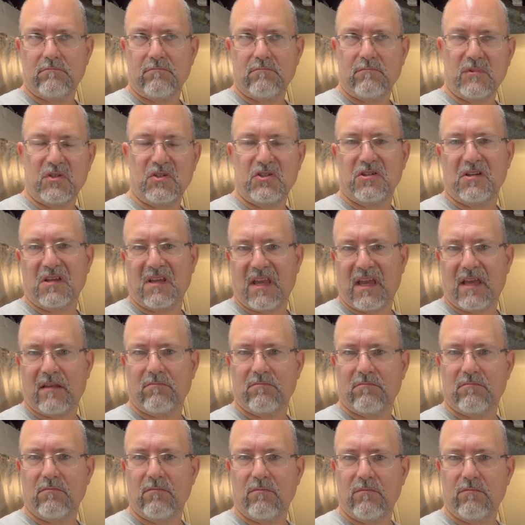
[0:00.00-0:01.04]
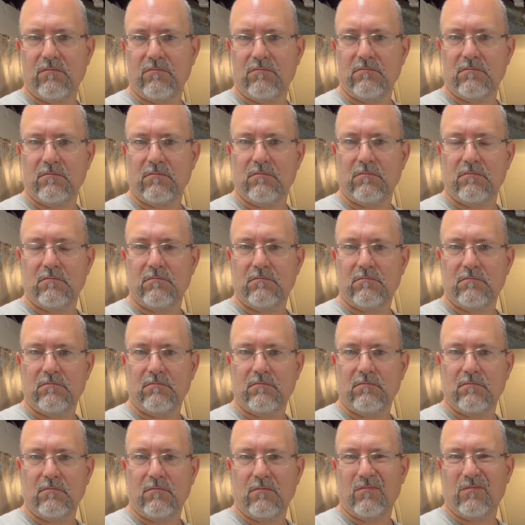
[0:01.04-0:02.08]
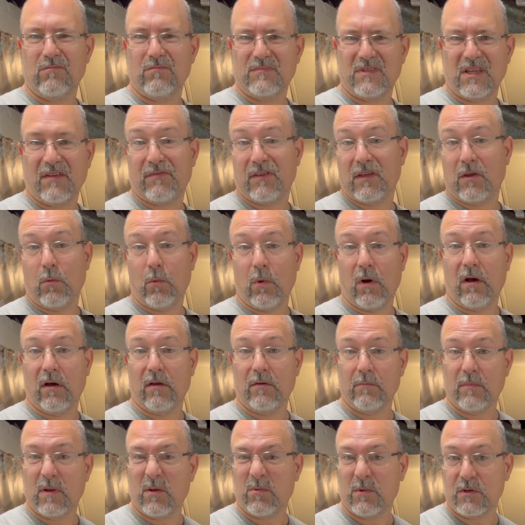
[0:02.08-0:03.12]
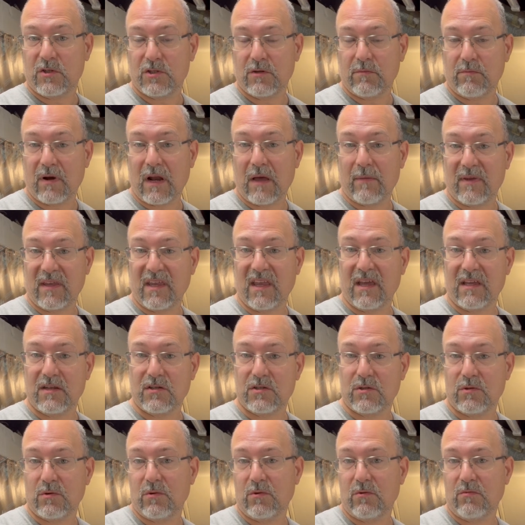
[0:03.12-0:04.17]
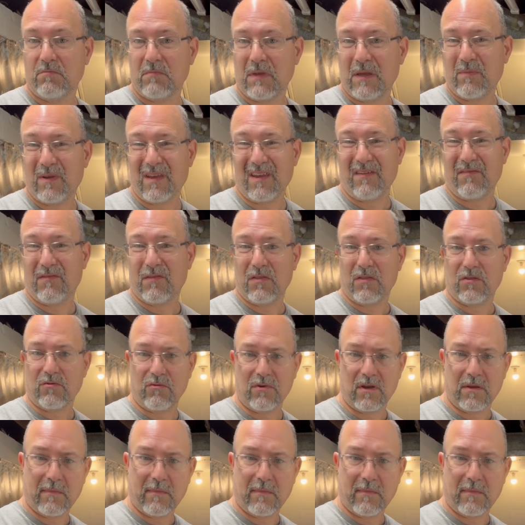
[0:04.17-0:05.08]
we should get definitely 1, but we should probably get 2, maybe even 3